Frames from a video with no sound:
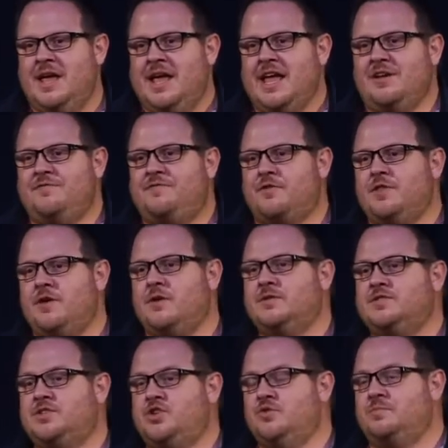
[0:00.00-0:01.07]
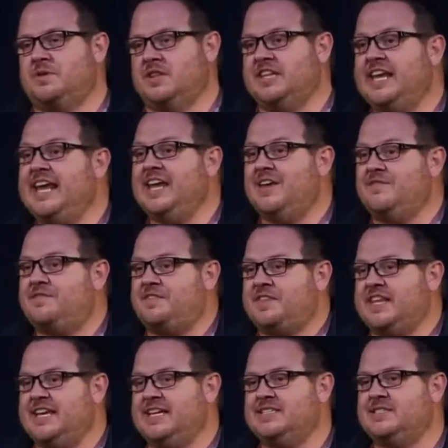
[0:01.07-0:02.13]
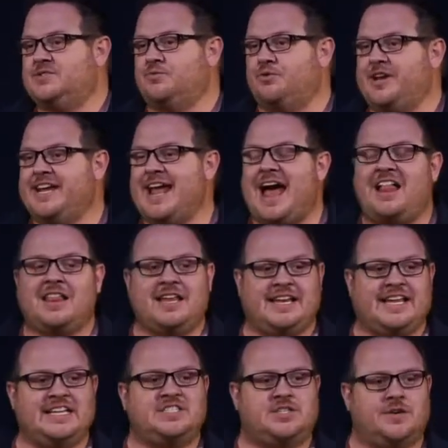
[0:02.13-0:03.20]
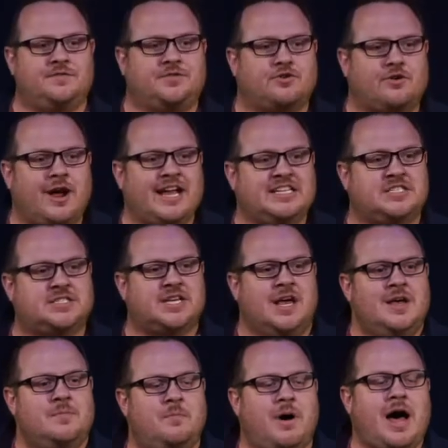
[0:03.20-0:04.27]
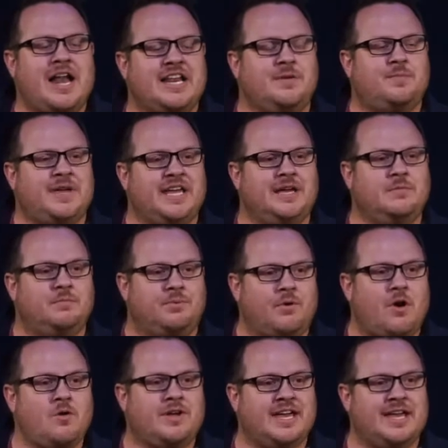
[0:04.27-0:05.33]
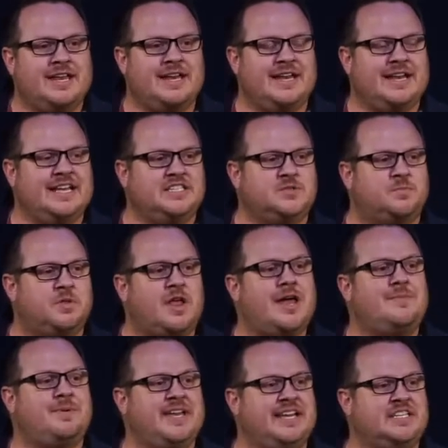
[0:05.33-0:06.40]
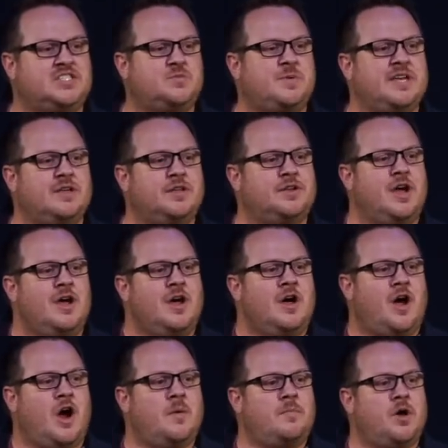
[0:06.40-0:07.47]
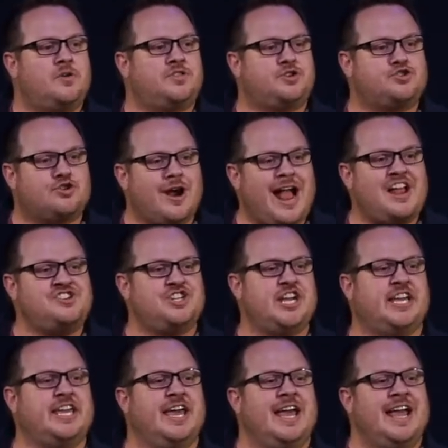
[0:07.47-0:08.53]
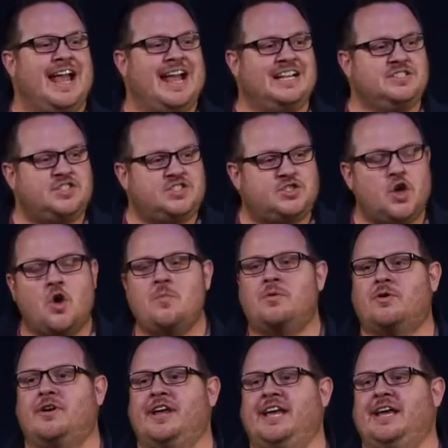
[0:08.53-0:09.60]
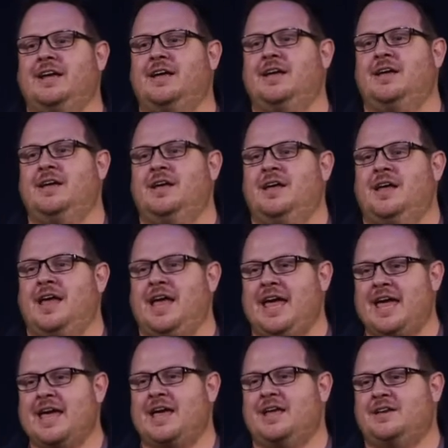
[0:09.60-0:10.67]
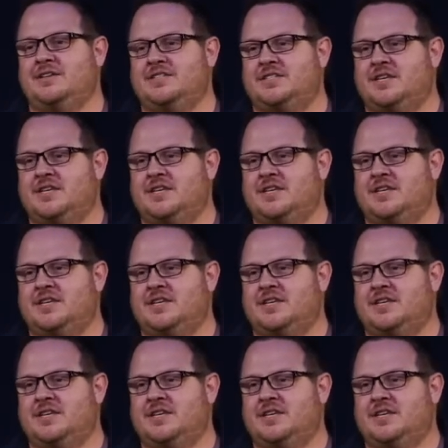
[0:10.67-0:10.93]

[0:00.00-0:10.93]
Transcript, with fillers: And for those who believe these realities of Christ's body being broken and his blood being spilled are both tragic and sobering and